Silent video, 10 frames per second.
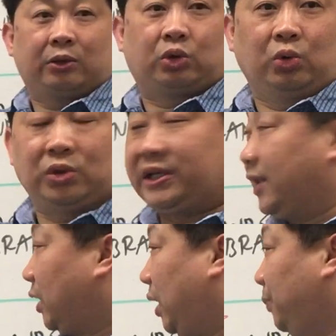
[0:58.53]
2
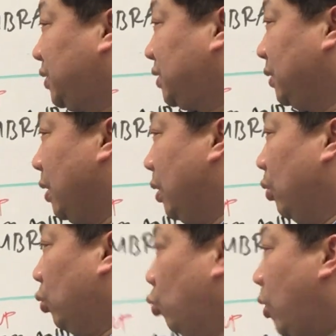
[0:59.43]
setups.
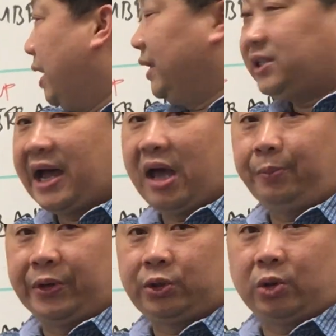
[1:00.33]
One is
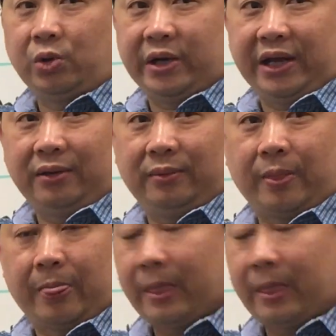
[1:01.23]
hypertonic